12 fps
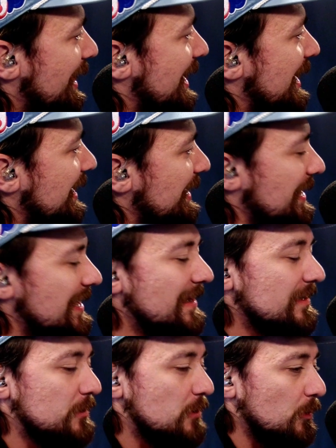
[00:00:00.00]
way
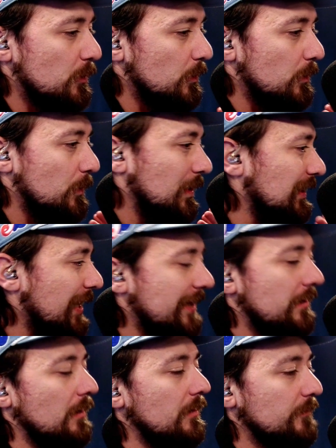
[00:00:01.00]
to
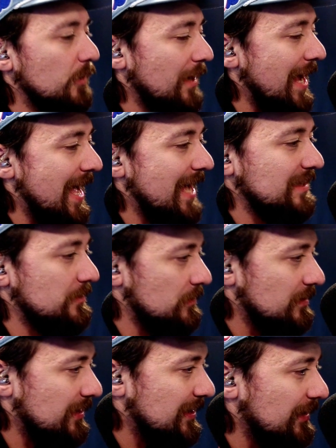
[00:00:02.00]
let go of your ex
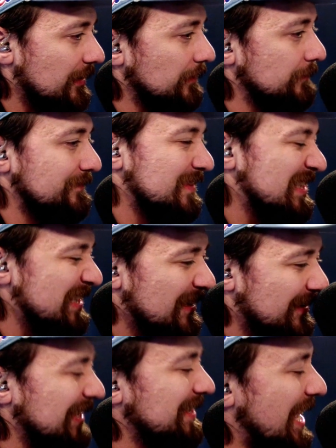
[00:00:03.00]
or you know, do
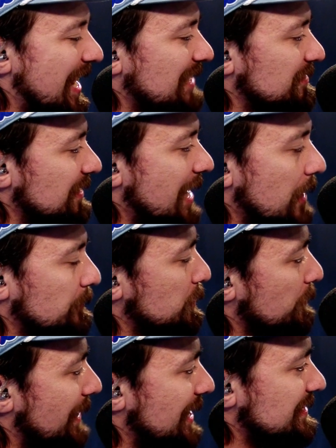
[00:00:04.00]
you think that actually helps
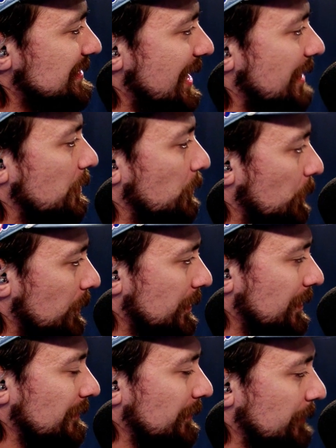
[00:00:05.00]
your mindset
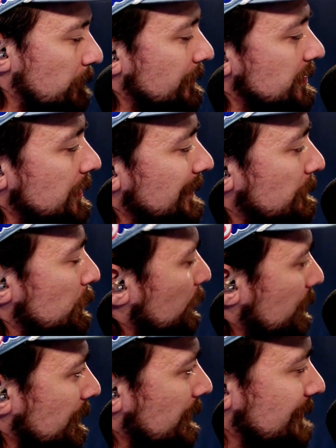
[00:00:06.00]
or like what would you
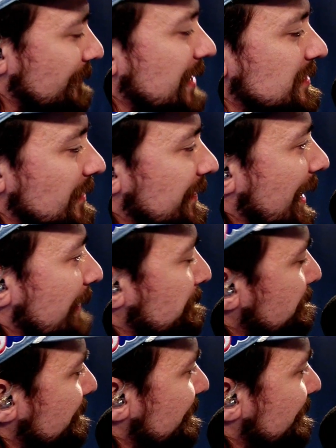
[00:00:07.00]
your advice on that?